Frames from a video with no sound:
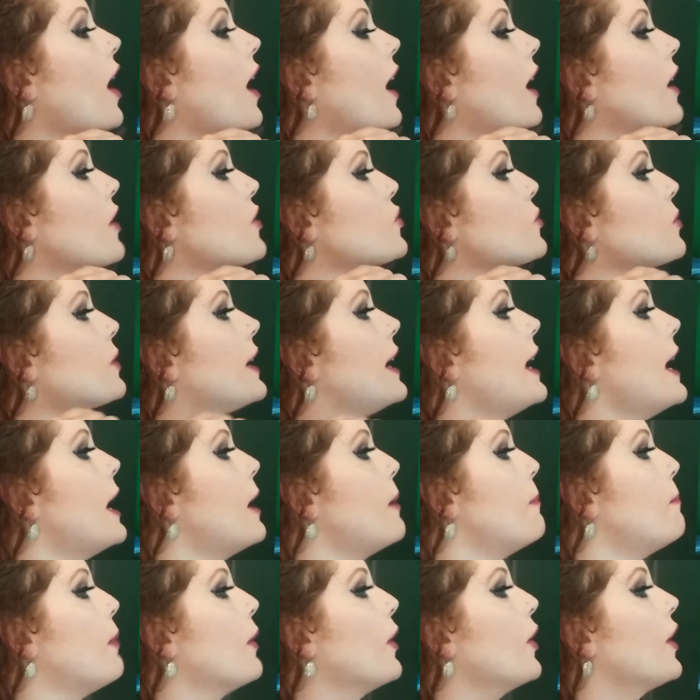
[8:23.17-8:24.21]
Audrey
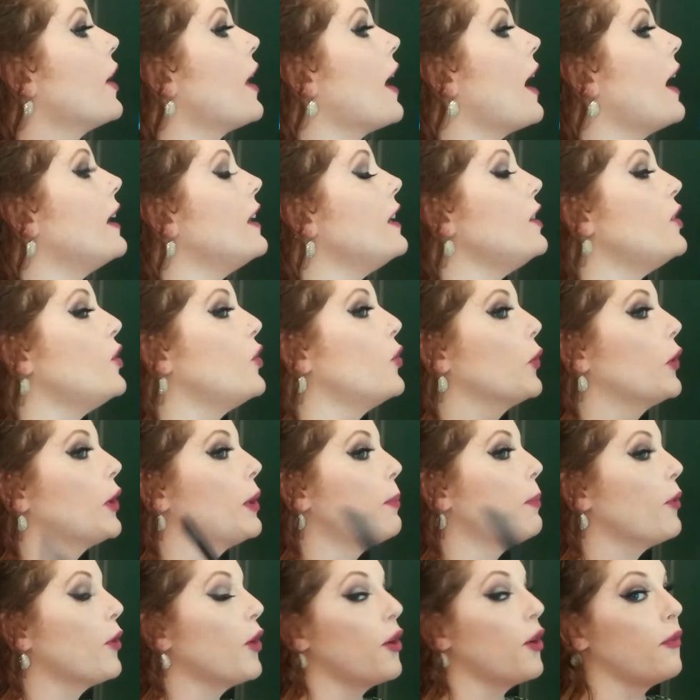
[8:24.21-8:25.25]
Hepburn
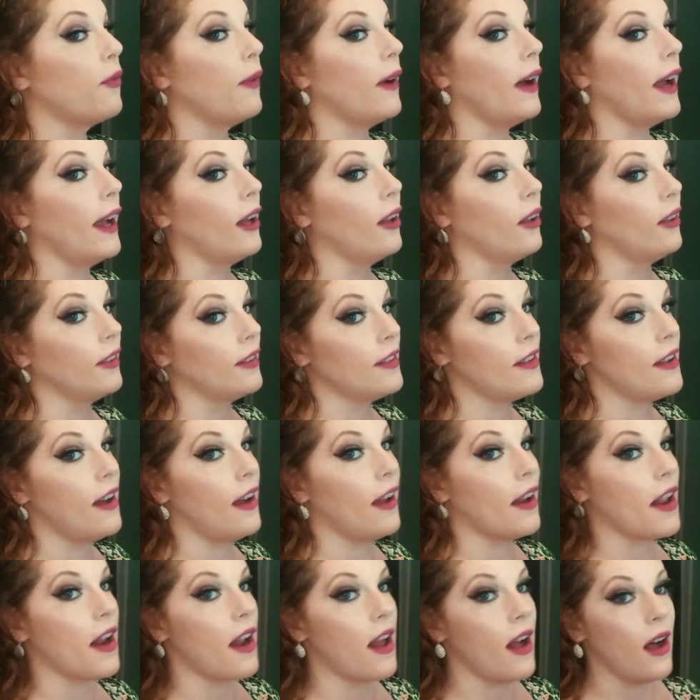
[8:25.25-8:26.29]
90-degree profile.
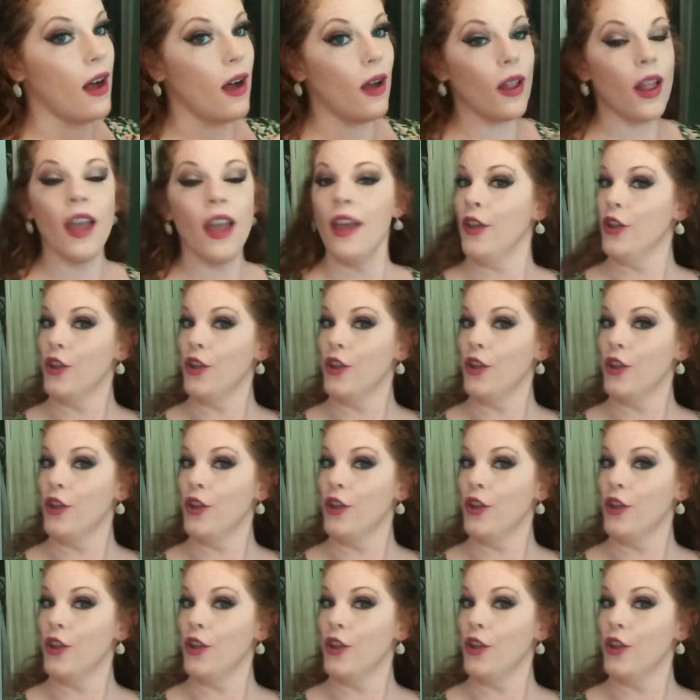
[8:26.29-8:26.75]
Not at all.